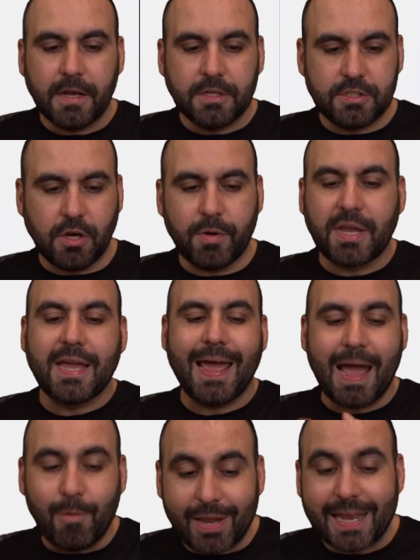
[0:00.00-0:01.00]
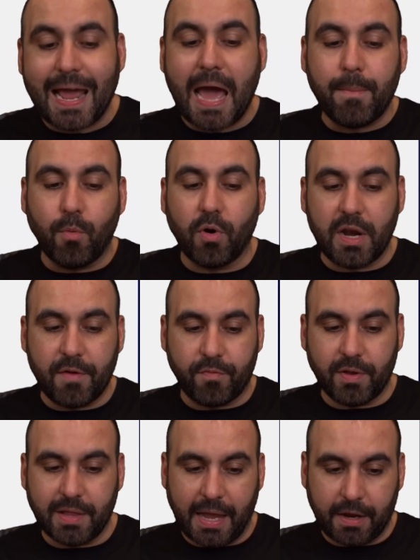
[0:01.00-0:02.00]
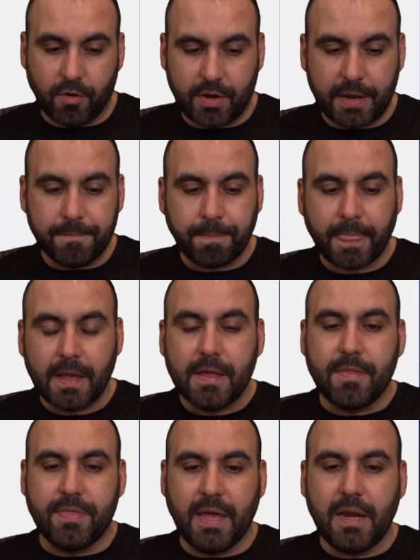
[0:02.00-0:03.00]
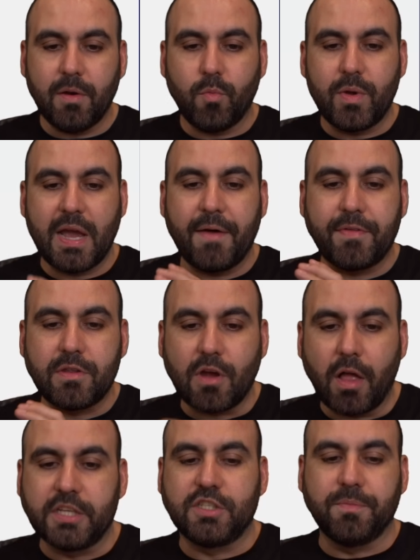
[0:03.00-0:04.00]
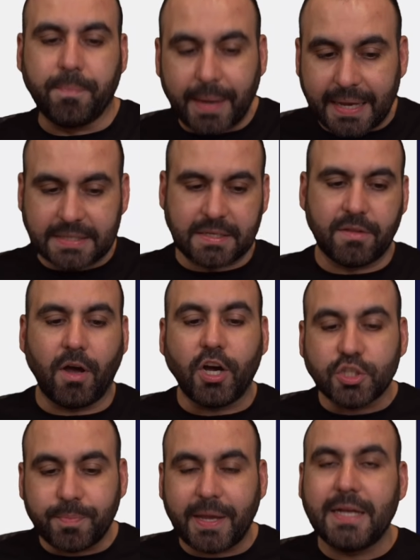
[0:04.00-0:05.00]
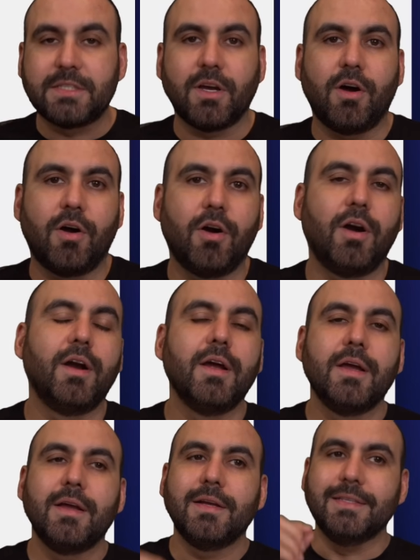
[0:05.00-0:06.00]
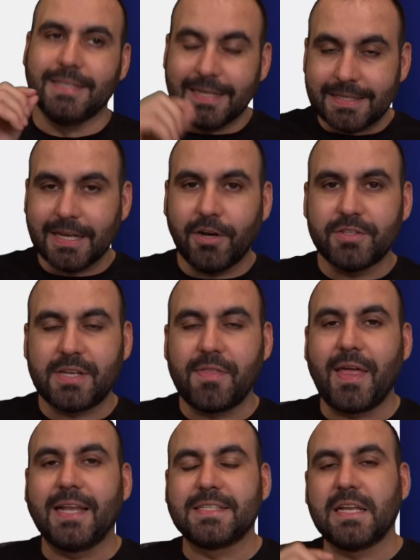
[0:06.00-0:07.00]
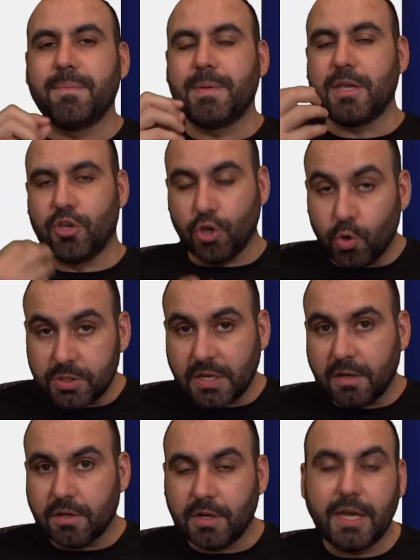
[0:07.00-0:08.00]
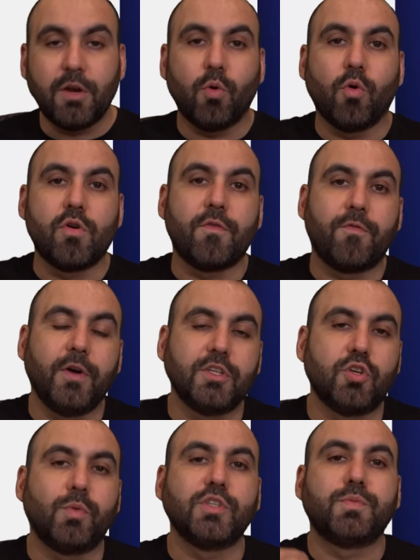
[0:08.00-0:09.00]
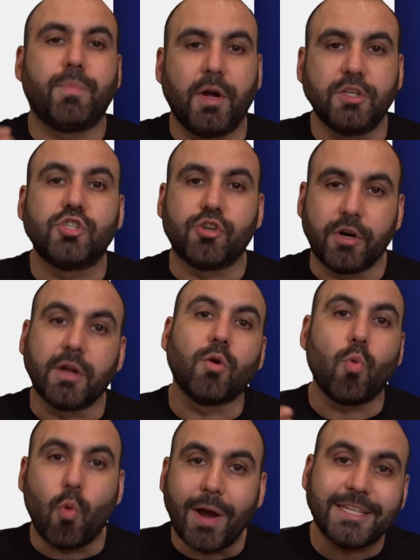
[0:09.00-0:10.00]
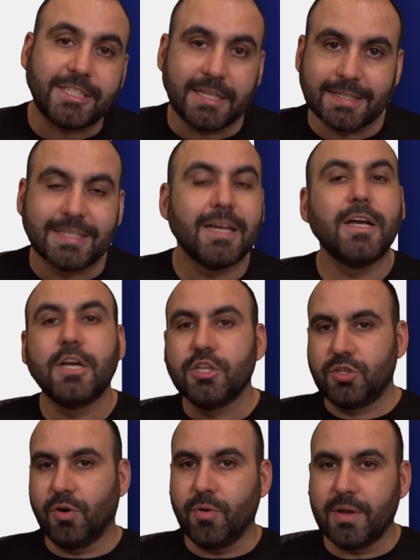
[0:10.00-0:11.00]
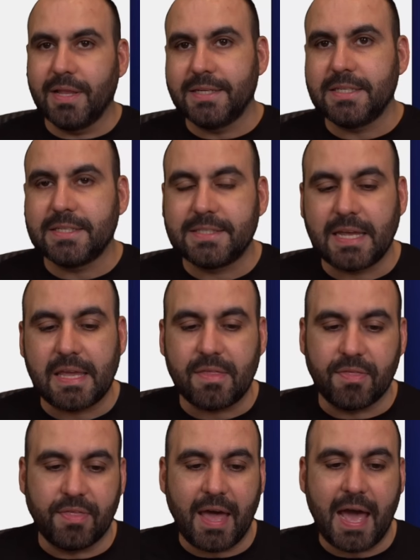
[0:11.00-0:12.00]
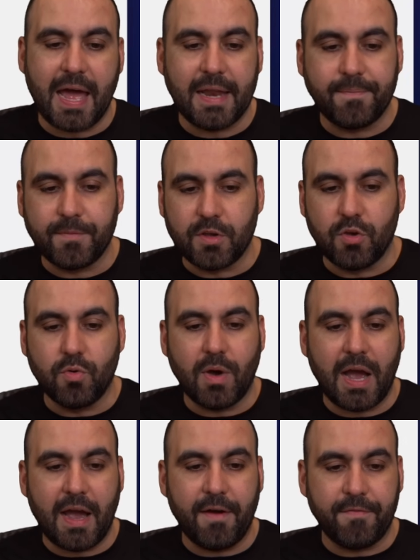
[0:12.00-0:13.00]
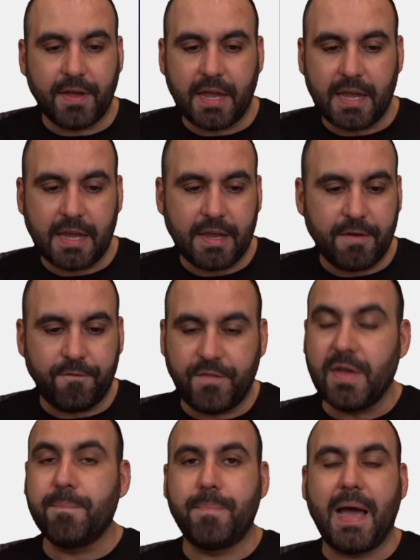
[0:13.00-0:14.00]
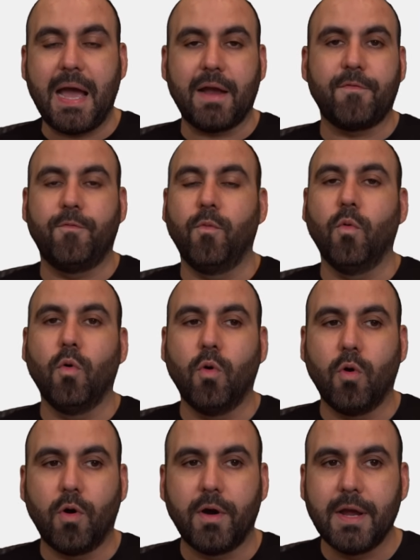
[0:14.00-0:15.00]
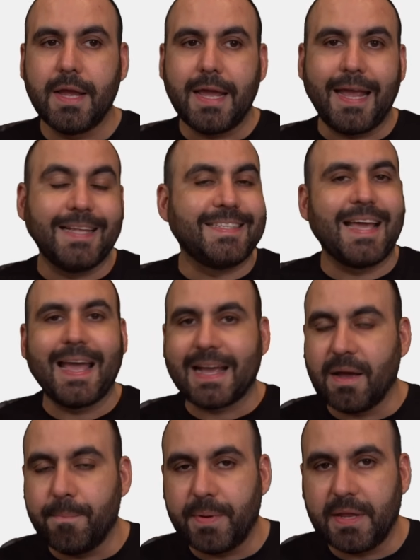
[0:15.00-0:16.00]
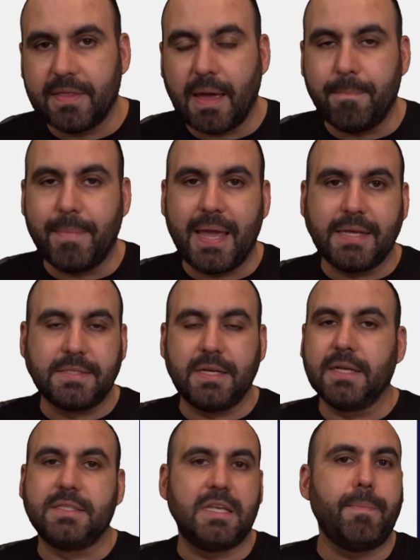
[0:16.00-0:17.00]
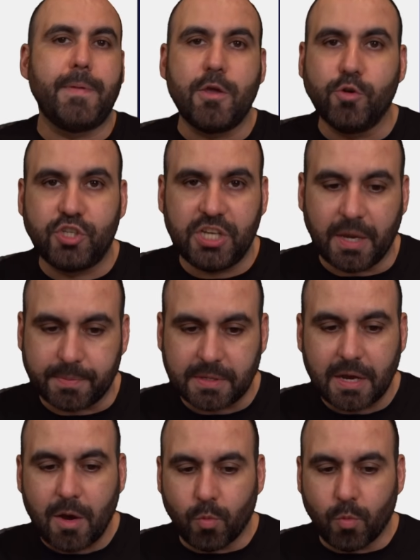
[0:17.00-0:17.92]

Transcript: So we can get, we can add more if we like. Okay. Then we have the knowledge base. Knowledge base are details that it's going to be using in order for it to respond certain questions. So let's just say that you have a feedback for a tech company that makes CPU chips.